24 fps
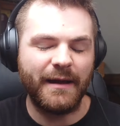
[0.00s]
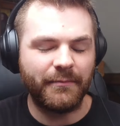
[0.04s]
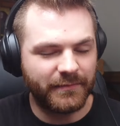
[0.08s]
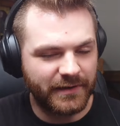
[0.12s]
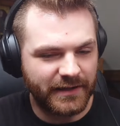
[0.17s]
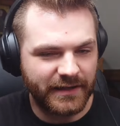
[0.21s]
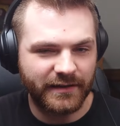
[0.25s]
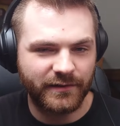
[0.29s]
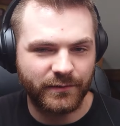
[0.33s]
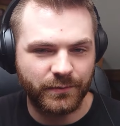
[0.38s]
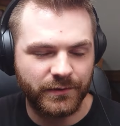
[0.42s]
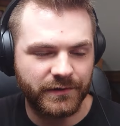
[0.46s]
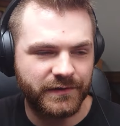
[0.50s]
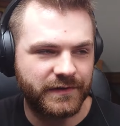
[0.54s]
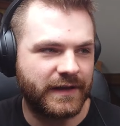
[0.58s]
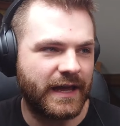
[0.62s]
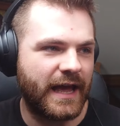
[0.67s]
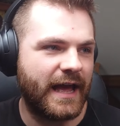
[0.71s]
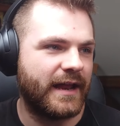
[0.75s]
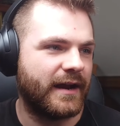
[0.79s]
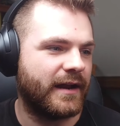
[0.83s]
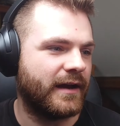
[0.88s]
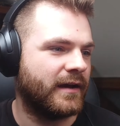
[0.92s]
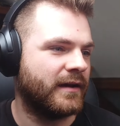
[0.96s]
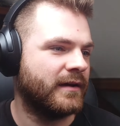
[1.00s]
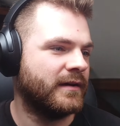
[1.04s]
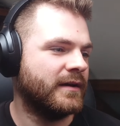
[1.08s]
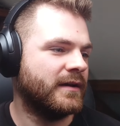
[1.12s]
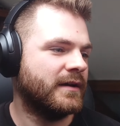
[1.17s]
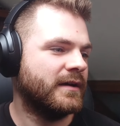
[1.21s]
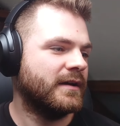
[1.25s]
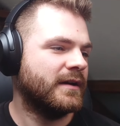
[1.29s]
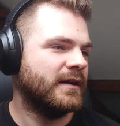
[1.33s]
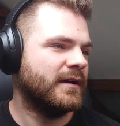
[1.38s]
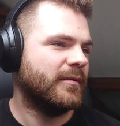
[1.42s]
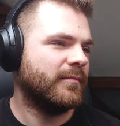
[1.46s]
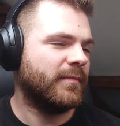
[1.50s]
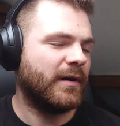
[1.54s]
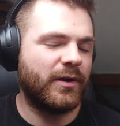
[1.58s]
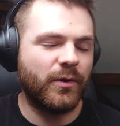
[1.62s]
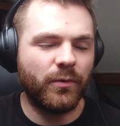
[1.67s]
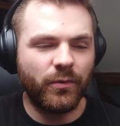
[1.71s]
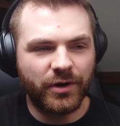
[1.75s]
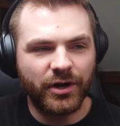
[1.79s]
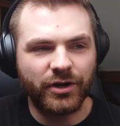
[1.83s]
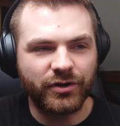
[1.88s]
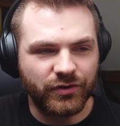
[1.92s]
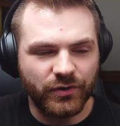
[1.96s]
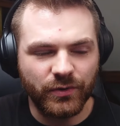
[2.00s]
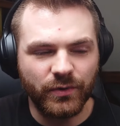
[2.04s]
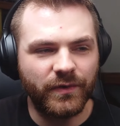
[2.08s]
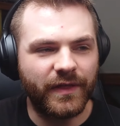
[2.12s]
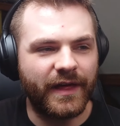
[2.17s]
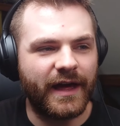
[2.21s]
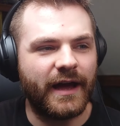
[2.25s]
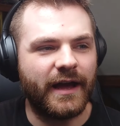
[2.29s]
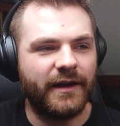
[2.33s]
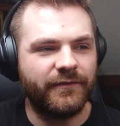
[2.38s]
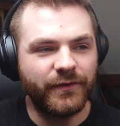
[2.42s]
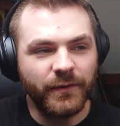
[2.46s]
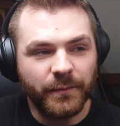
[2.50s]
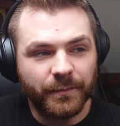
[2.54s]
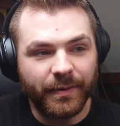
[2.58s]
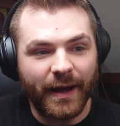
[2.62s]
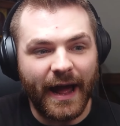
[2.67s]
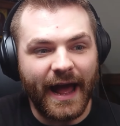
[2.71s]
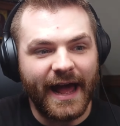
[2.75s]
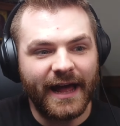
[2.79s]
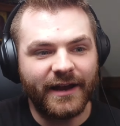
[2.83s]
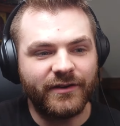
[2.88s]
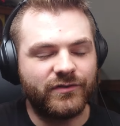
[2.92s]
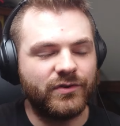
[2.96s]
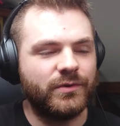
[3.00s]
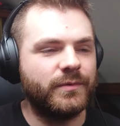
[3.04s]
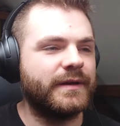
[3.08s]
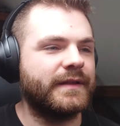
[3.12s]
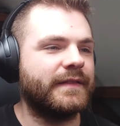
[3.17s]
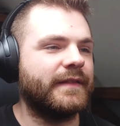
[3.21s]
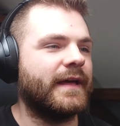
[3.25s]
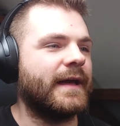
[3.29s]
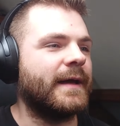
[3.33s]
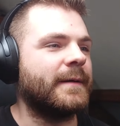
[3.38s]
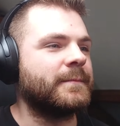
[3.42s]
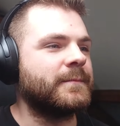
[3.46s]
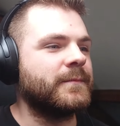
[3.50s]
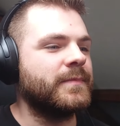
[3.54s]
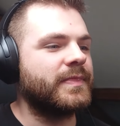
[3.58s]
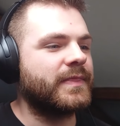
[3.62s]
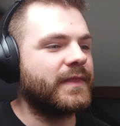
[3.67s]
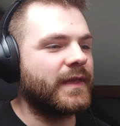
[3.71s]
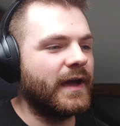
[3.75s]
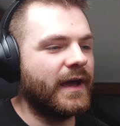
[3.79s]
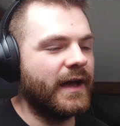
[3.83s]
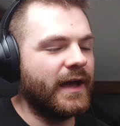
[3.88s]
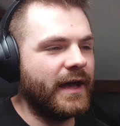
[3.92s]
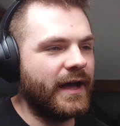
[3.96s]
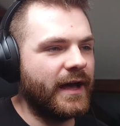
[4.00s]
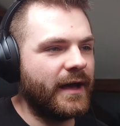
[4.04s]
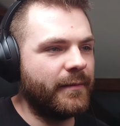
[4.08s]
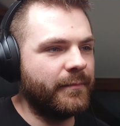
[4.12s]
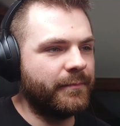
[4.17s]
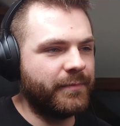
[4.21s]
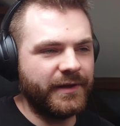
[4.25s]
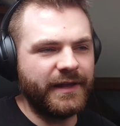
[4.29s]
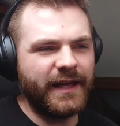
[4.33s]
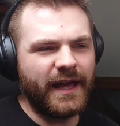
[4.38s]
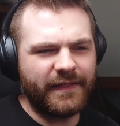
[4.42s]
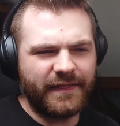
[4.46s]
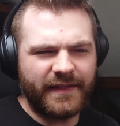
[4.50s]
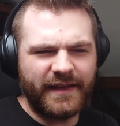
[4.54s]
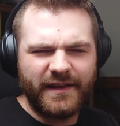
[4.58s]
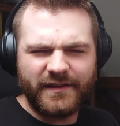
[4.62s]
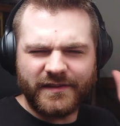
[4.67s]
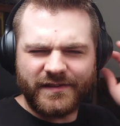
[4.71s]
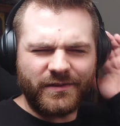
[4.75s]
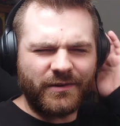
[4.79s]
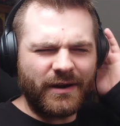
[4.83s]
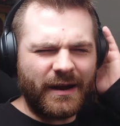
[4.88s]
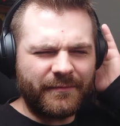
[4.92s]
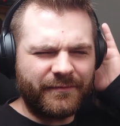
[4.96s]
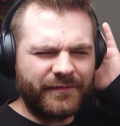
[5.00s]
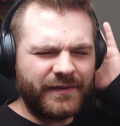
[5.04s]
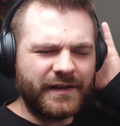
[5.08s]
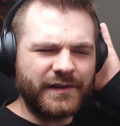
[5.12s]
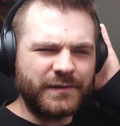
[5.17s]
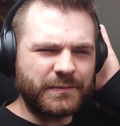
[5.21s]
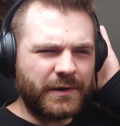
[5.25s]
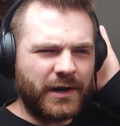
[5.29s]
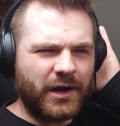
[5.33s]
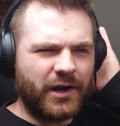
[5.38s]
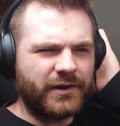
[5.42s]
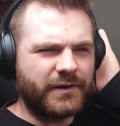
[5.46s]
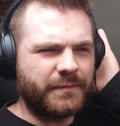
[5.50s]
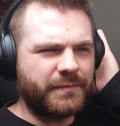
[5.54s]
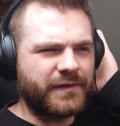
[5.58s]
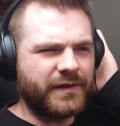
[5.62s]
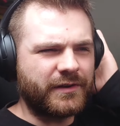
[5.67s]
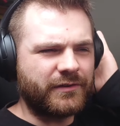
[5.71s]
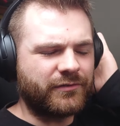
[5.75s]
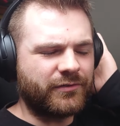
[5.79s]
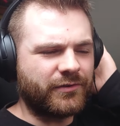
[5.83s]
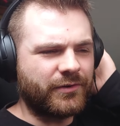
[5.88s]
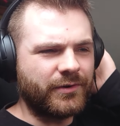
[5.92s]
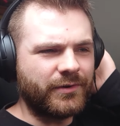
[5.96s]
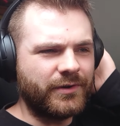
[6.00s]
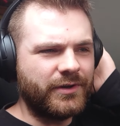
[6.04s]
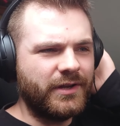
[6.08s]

I am leaning towards Kana. But I don't want to do that. I feel bad doing that. But yeah, the Instagram thing is 100% true.